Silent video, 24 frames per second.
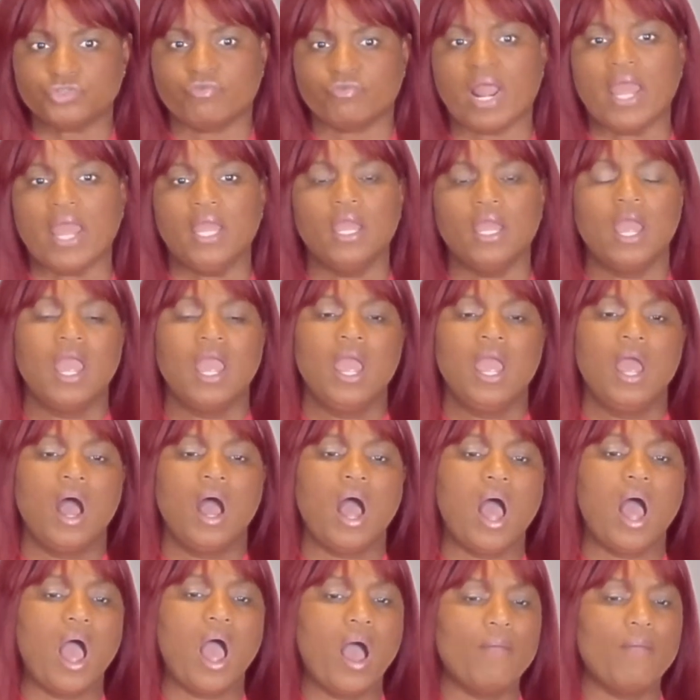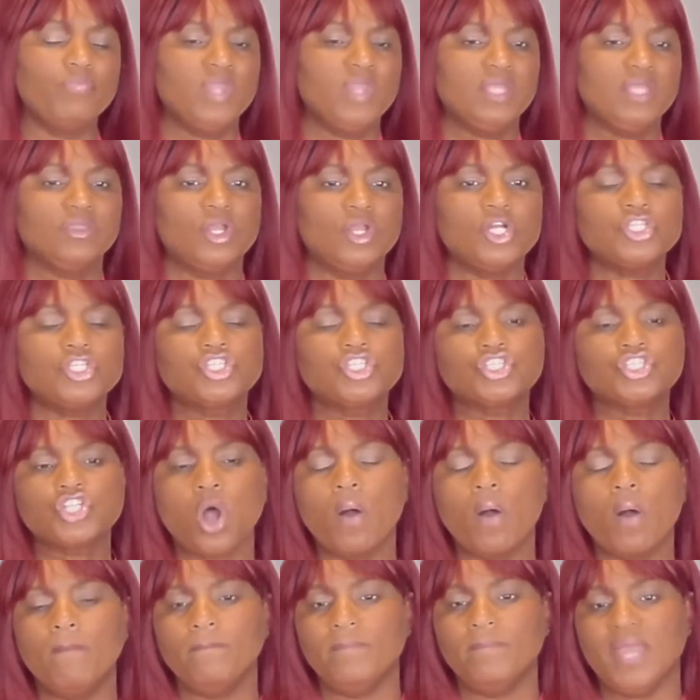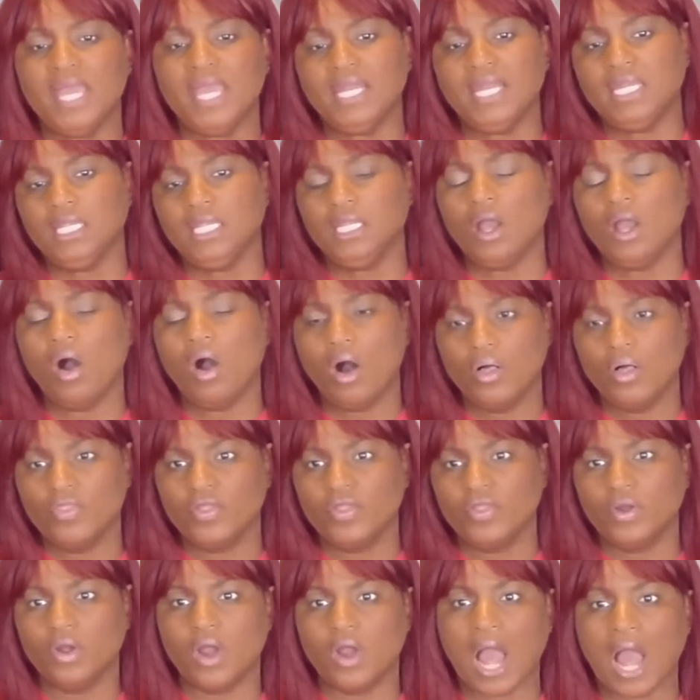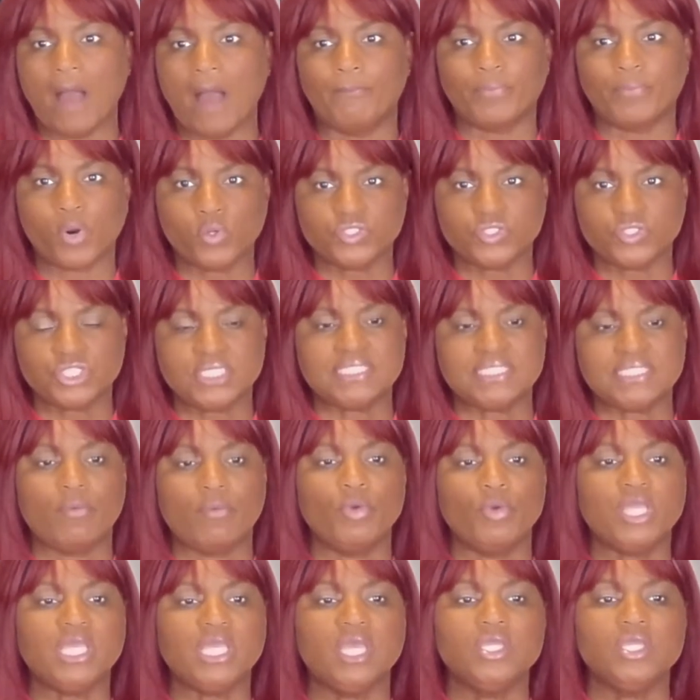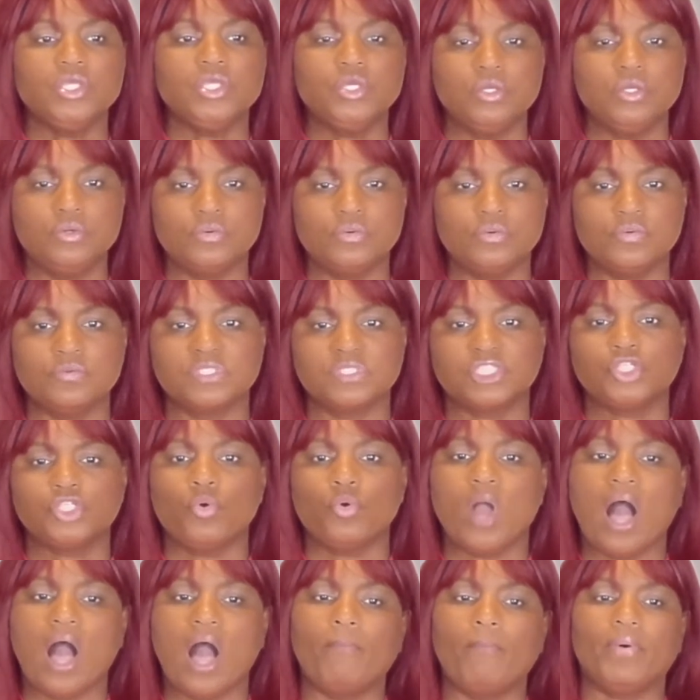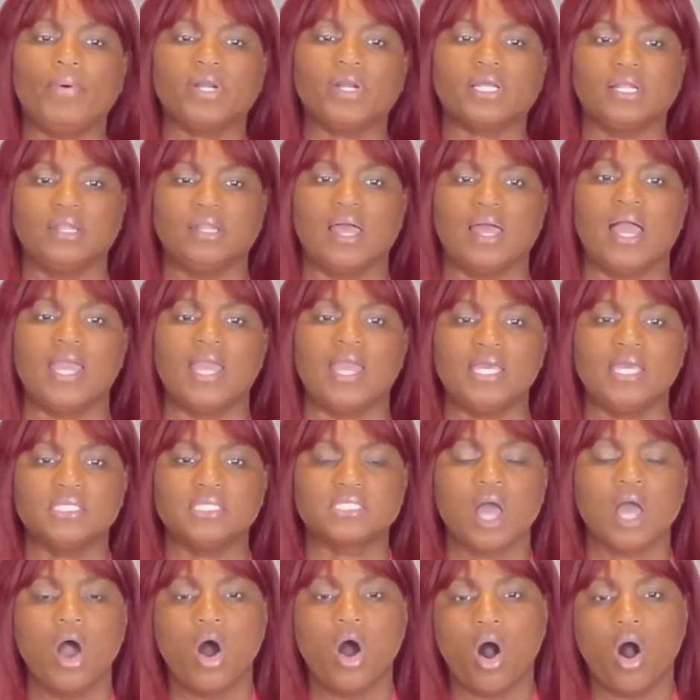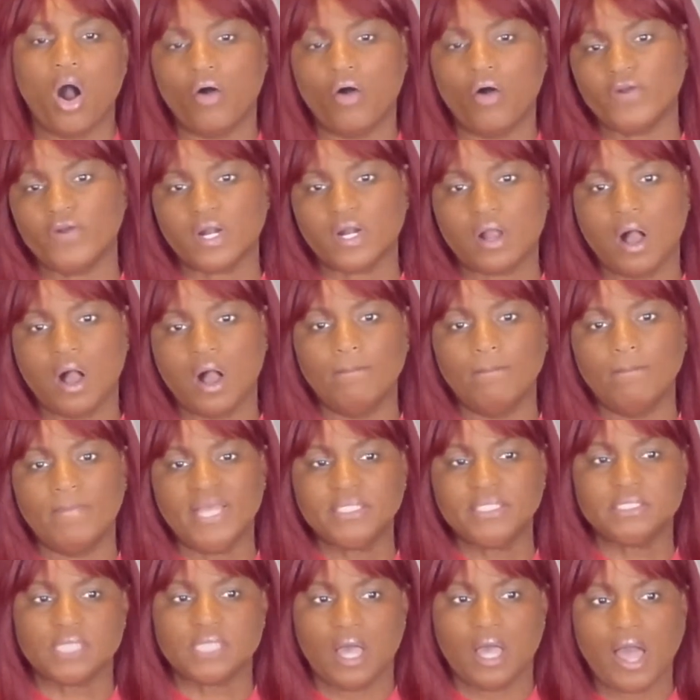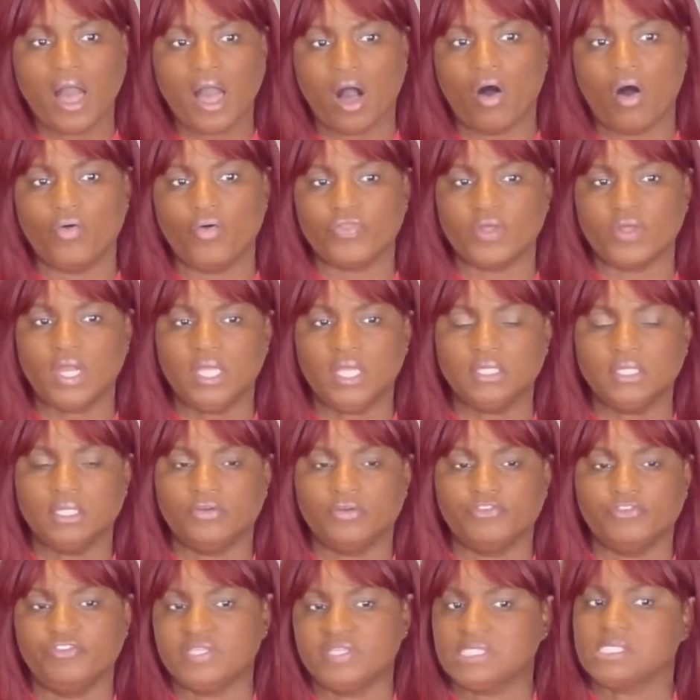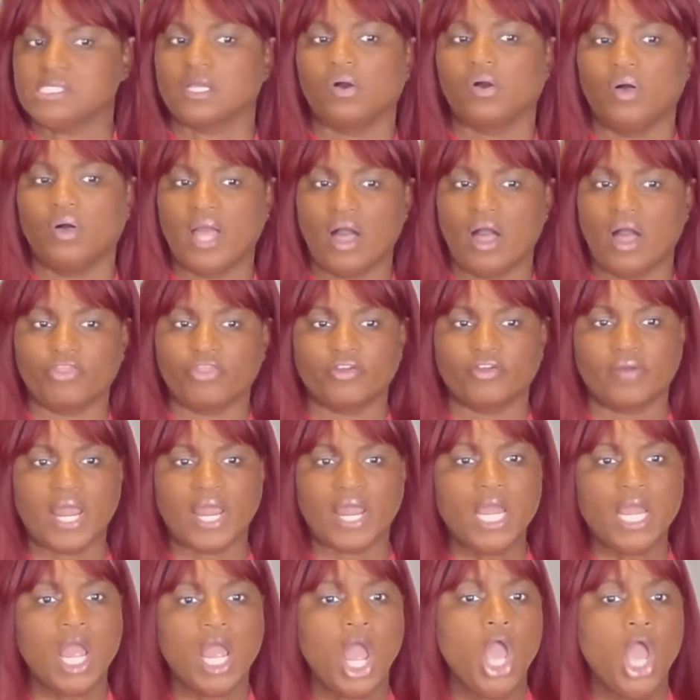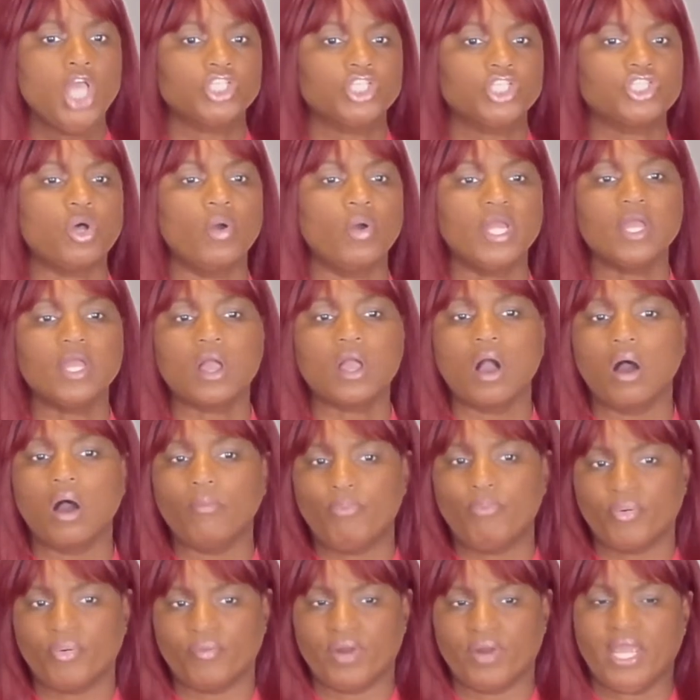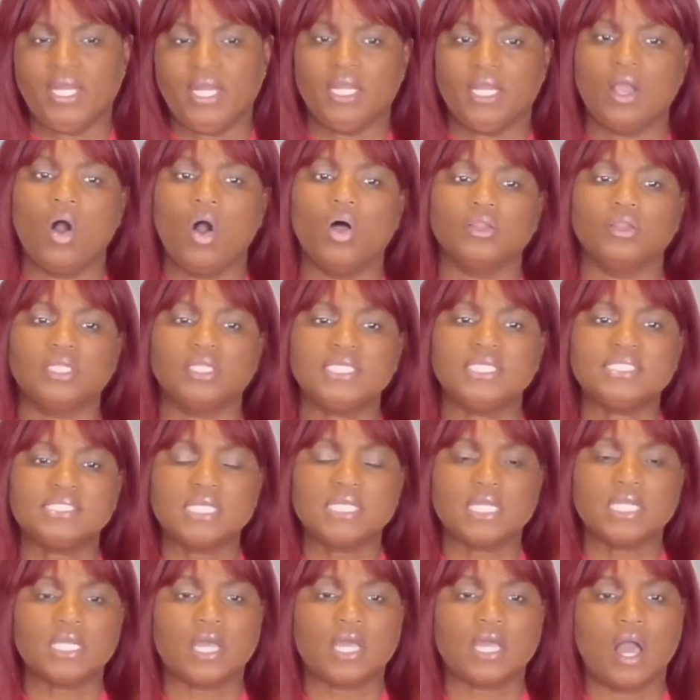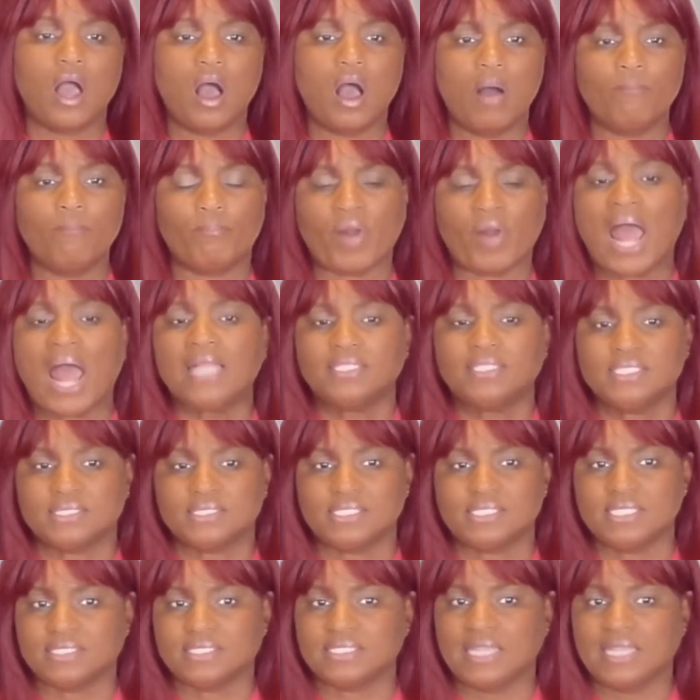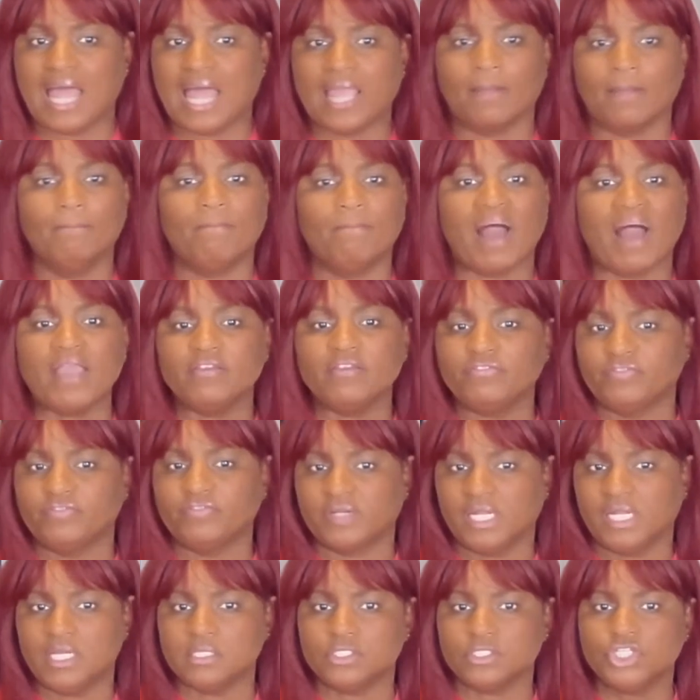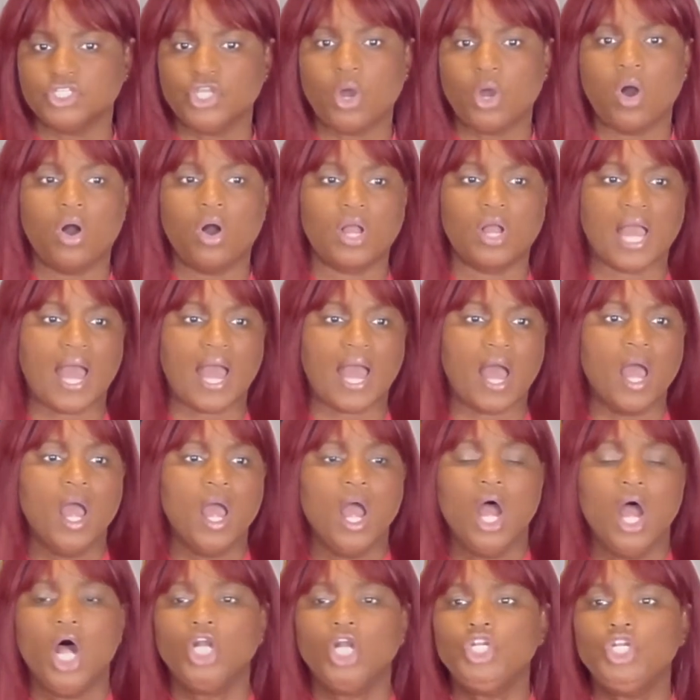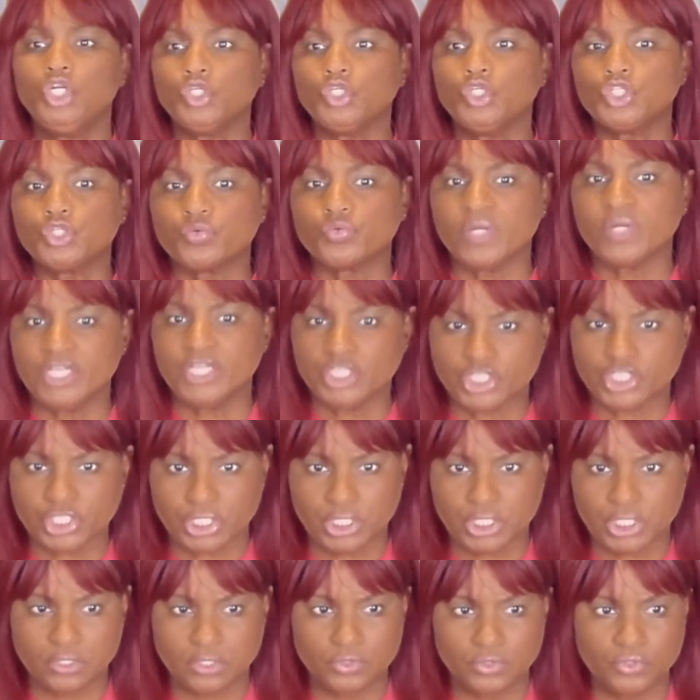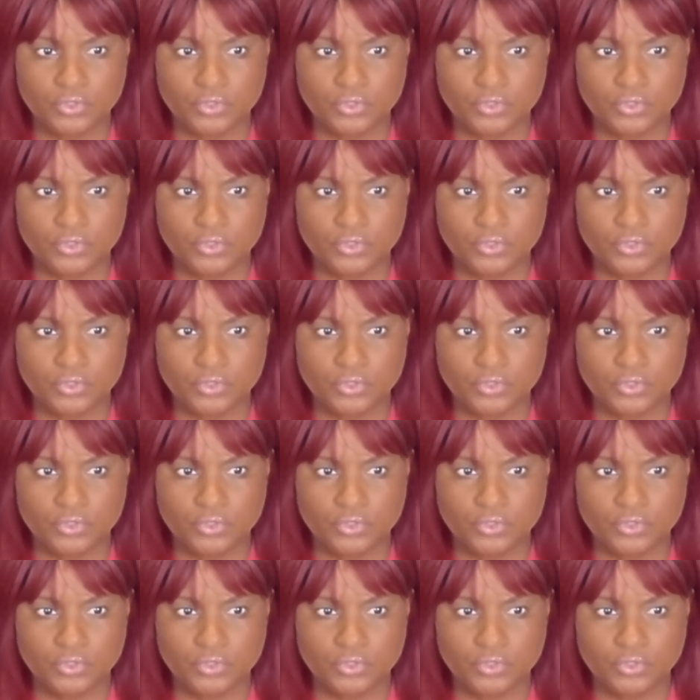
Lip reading: right? There's so many other approaches that we can use to help our clients overcome mental health and their physical health, right? So incorporating holistic practices like mindfulness, yoga, nutritional